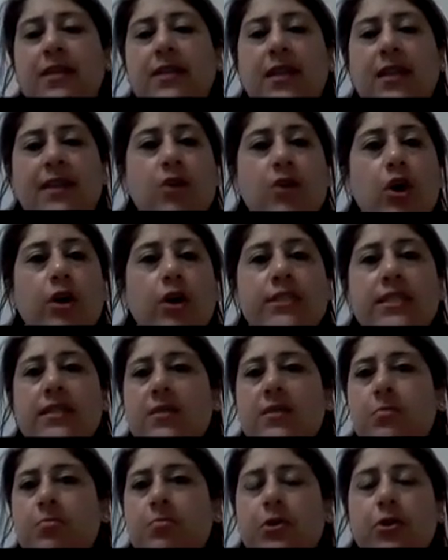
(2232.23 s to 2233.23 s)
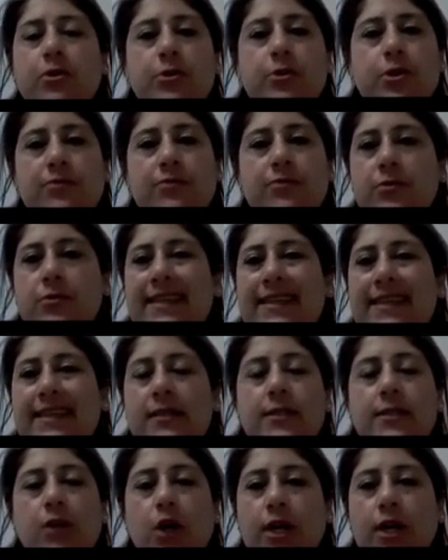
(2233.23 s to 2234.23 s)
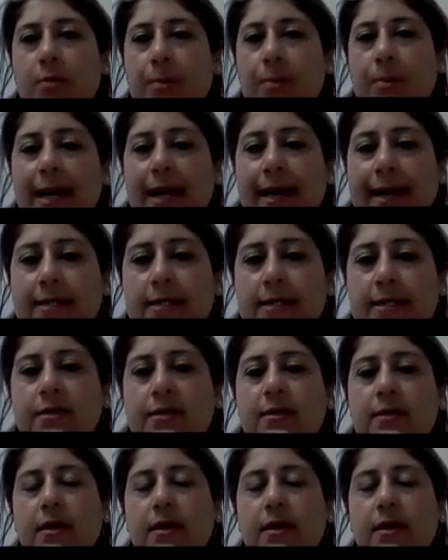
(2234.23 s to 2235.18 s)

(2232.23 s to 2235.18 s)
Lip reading: So they've gone to this beautiful exotic place